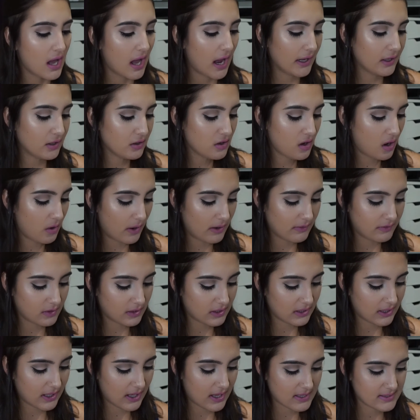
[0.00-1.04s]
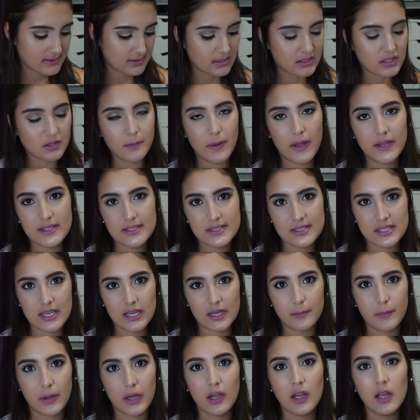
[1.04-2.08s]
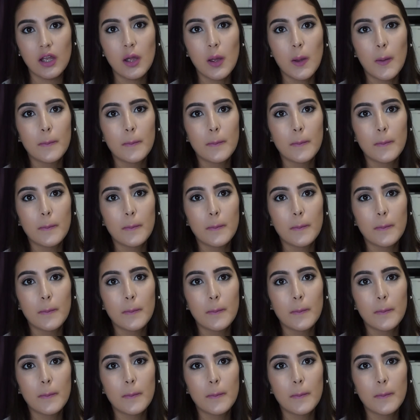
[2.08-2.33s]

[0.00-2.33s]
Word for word: I don't know, I feel like it has such a bad stigma.